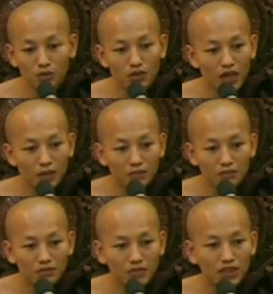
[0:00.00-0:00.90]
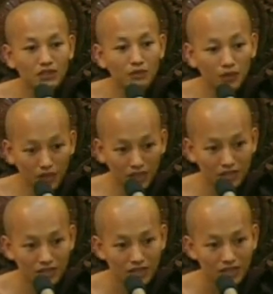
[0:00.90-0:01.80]
you come these
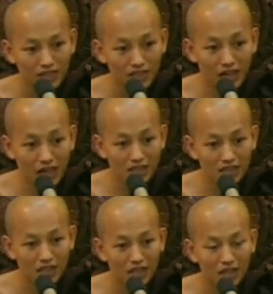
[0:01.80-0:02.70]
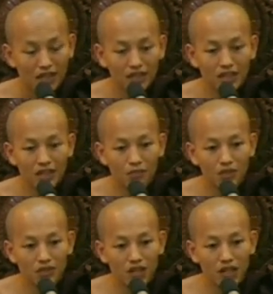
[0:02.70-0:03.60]
forests? He asks. And that time,
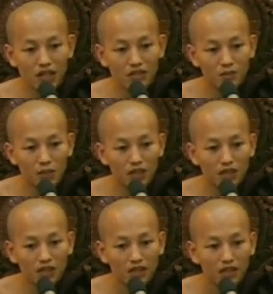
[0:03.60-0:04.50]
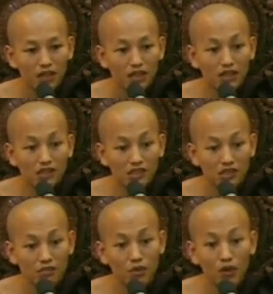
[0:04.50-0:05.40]
minister explains his
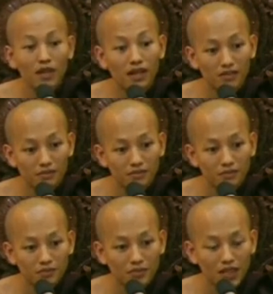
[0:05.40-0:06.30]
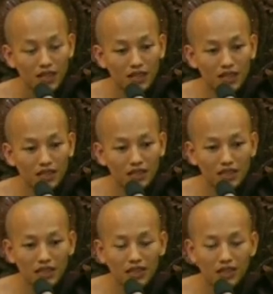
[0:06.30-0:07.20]
problem. And that time, the
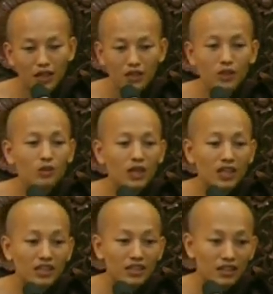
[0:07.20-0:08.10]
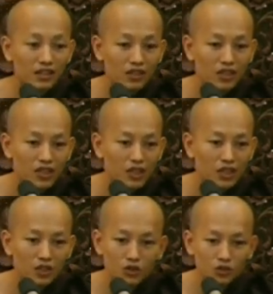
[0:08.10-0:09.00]
king, don't worry.
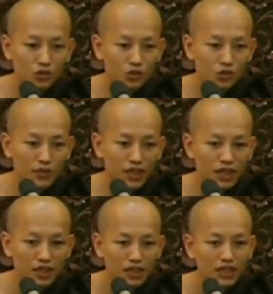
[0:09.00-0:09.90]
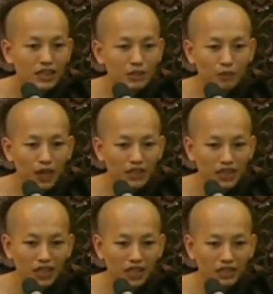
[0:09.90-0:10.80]
You should go back. This
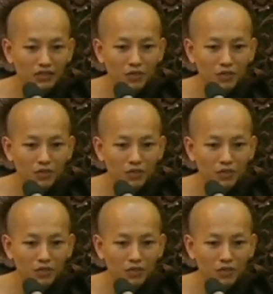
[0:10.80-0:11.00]
person is